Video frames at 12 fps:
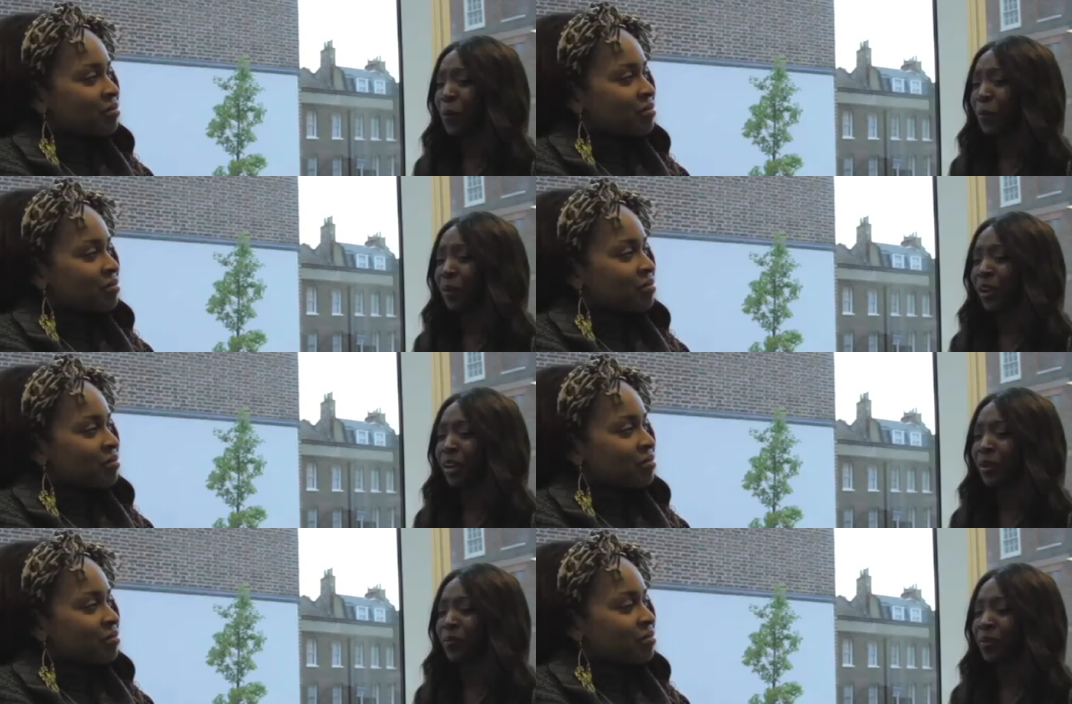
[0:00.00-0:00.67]

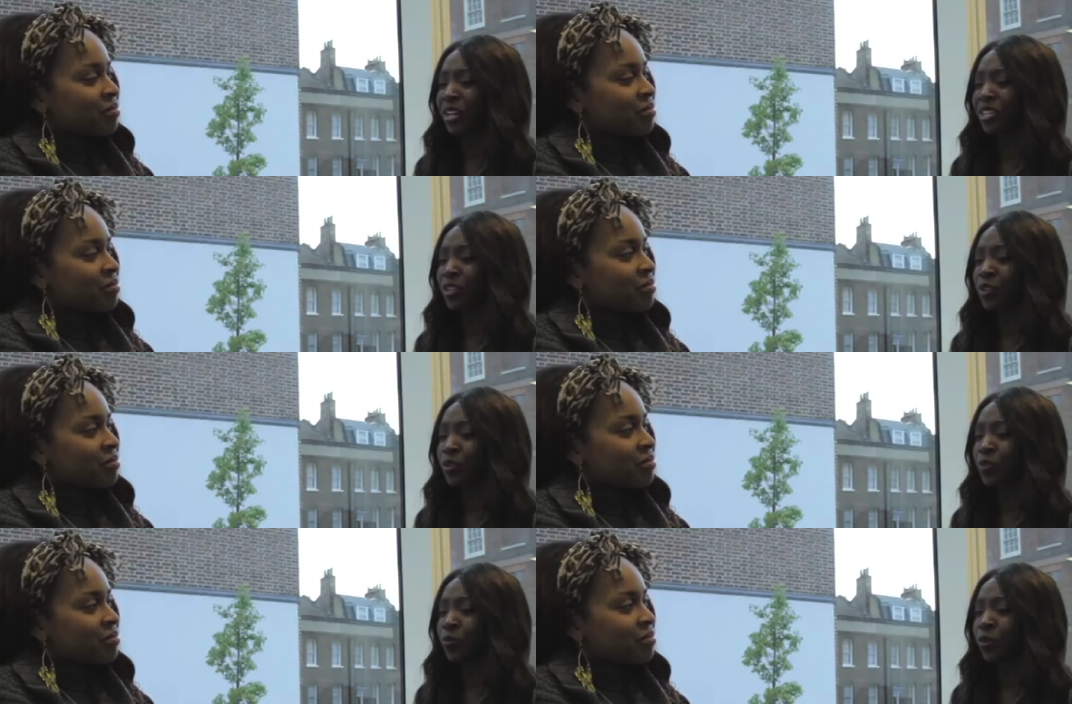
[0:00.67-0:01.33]
Speaker 1: but um, I
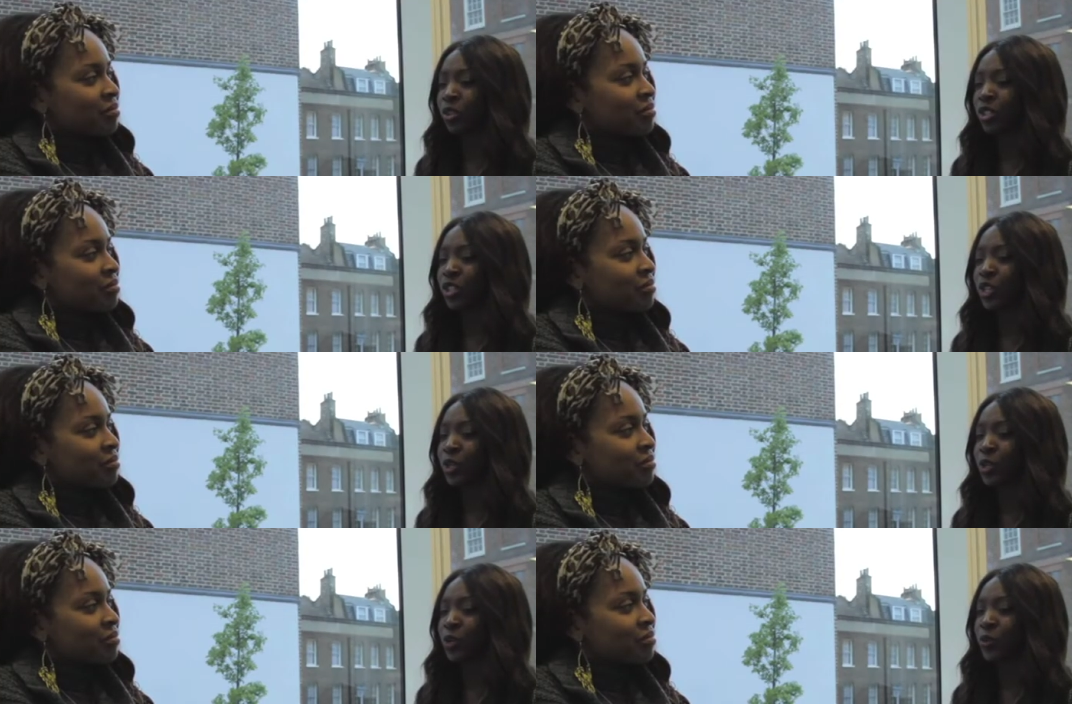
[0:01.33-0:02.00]
do want
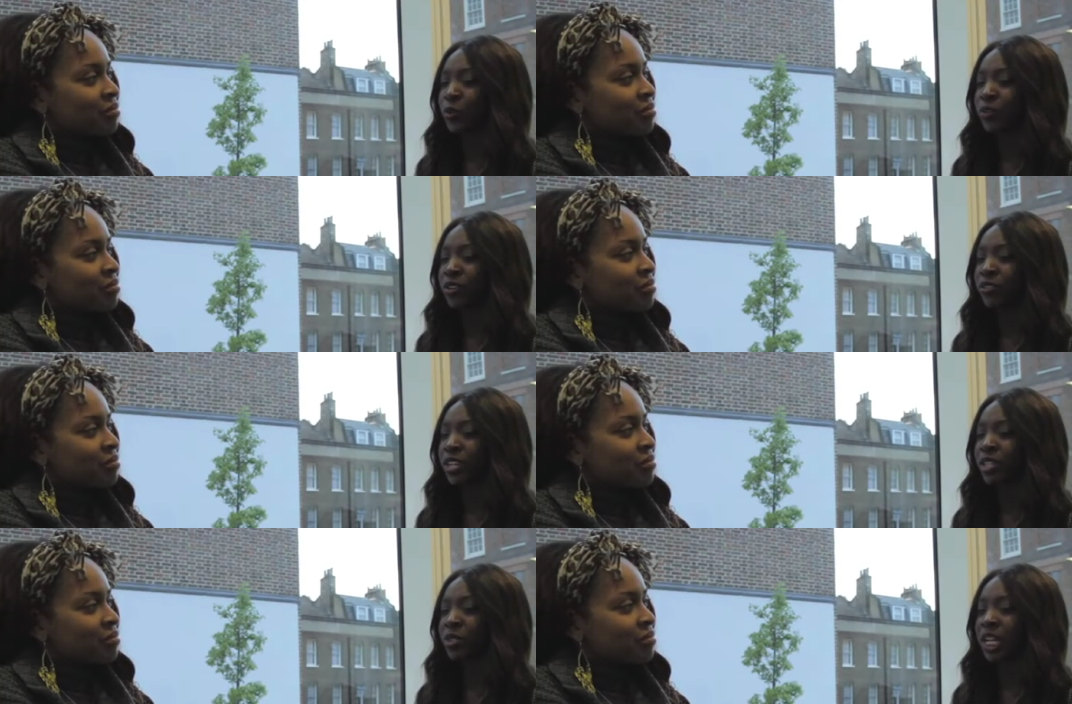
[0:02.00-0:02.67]
to
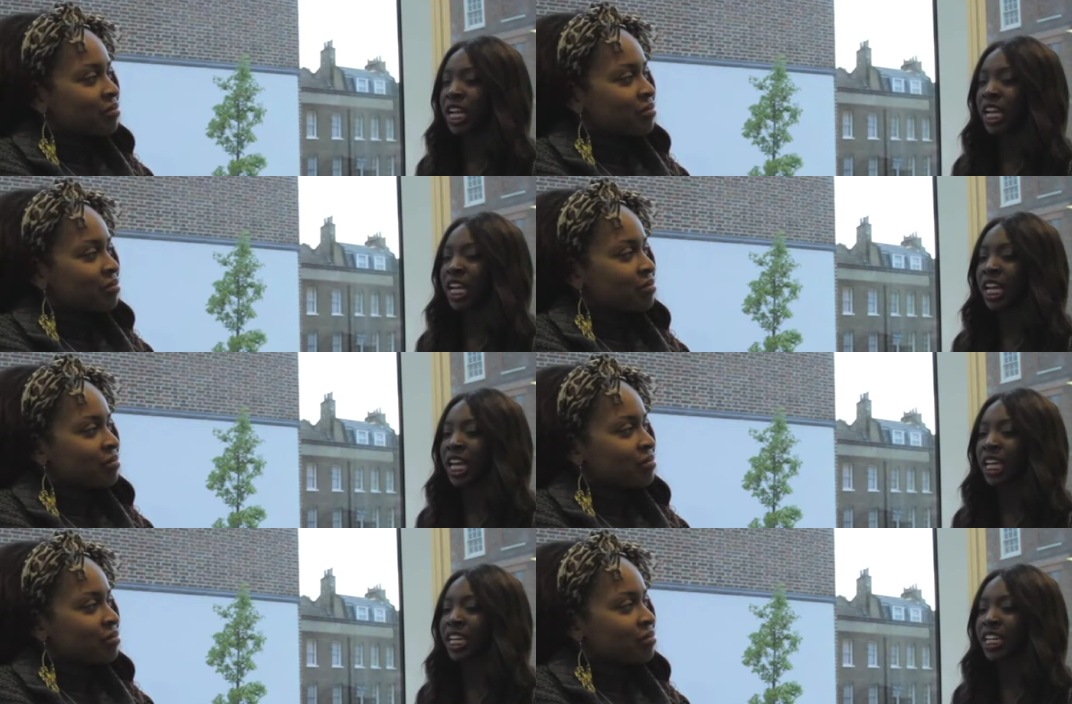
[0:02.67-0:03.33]
eventually
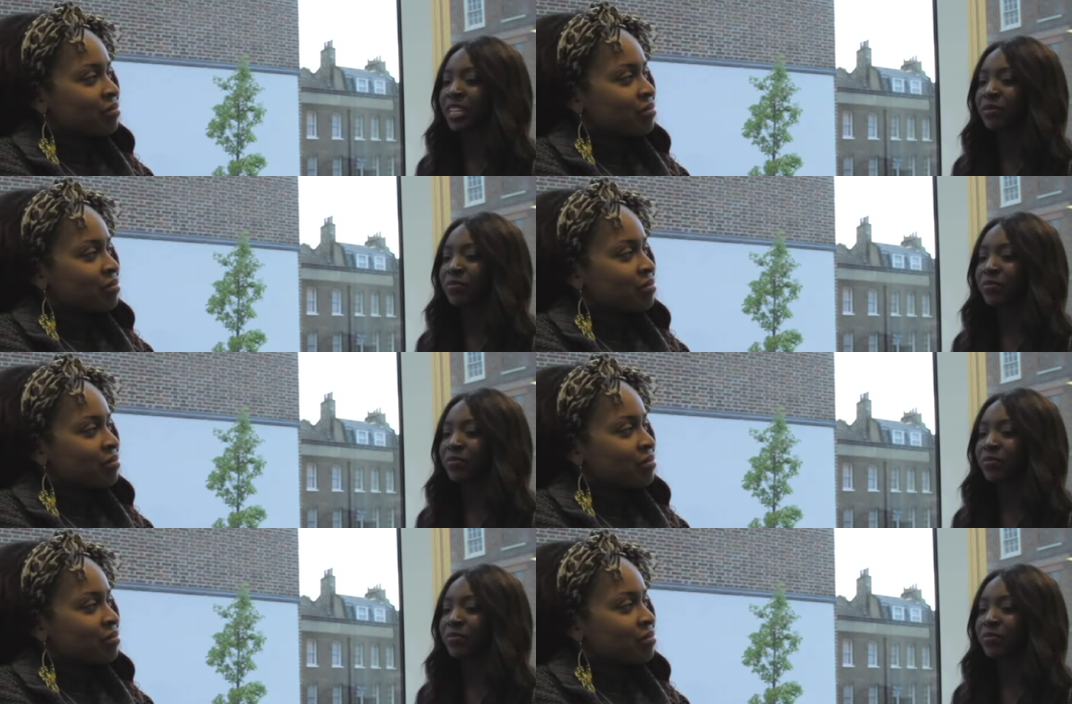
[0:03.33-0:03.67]
like